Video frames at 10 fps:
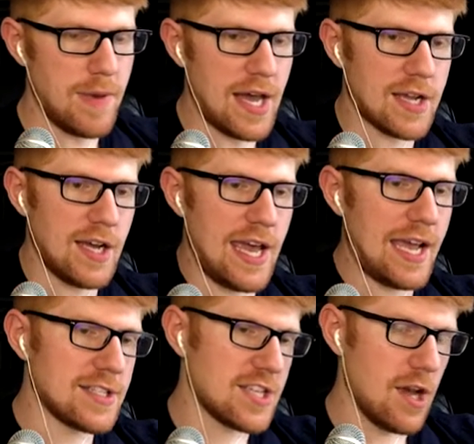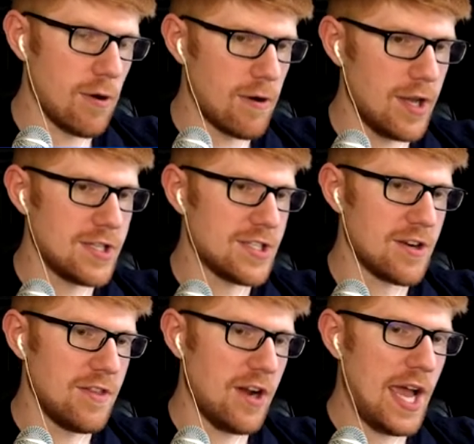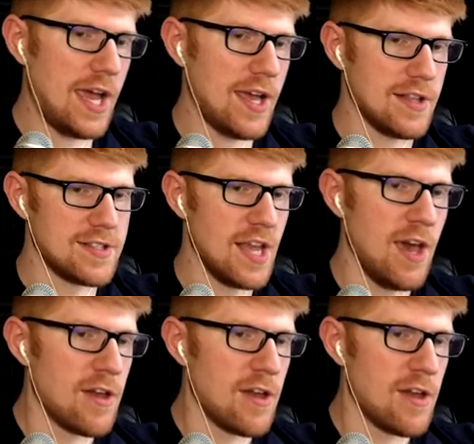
Monika and Sayori to turn their heads.